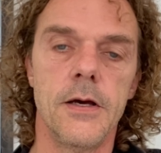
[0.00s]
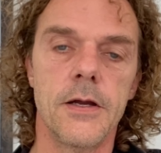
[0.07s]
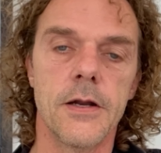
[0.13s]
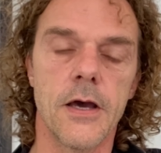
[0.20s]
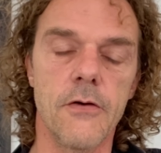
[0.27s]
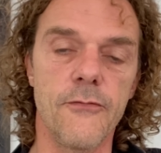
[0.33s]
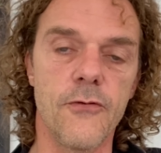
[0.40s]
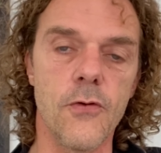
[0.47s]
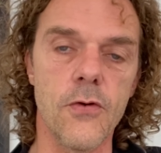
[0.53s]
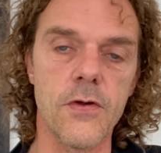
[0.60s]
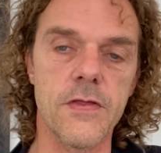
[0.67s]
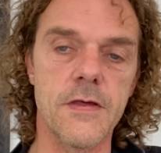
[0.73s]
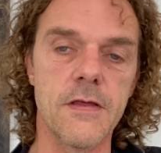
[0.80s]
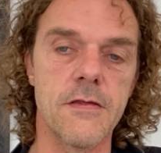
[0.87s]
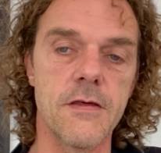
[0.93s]
Now, of
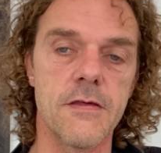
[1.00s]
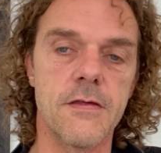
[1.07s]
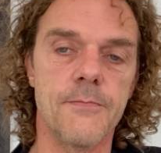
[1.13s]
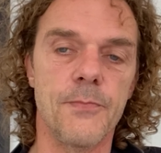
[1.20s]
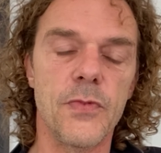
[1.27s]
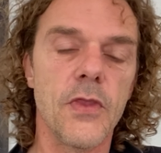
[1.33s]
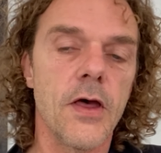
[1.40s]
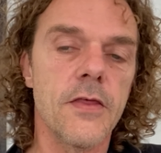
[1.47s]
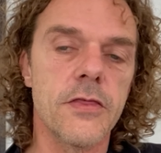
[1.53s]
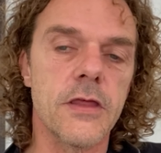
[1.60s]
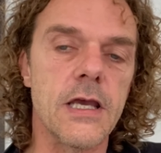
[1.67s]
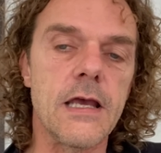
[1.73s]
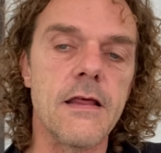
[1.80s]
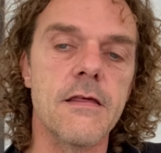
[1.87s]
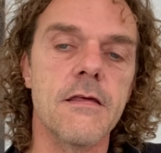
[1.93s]
course,
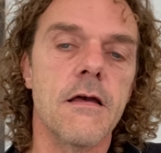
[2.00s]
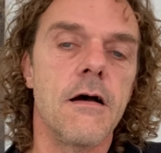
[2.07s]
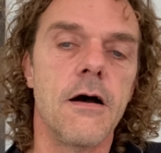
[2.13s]
nothing is